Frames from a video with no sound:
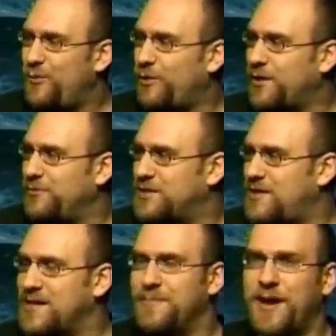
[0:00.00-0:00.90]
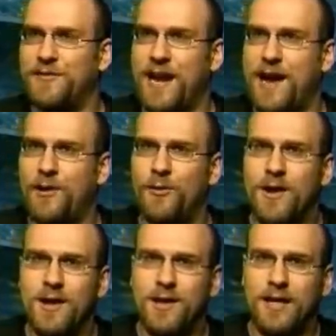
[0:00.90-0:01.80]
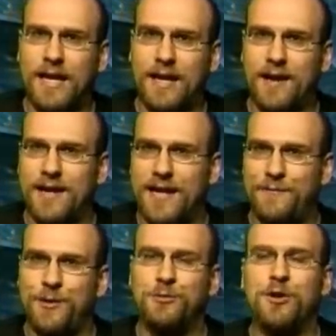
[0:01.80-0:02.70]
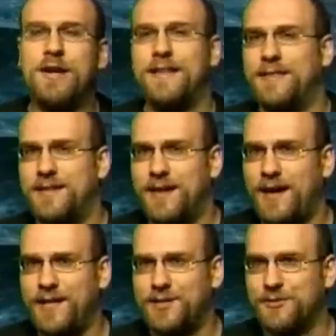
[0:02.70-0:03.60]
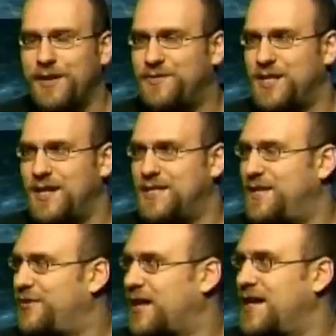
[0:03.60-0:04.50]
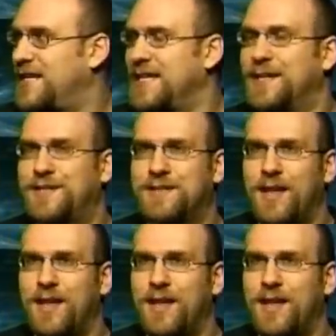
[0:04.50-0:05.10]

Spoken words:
where he was talking about how if you look at the history of scientific ideas,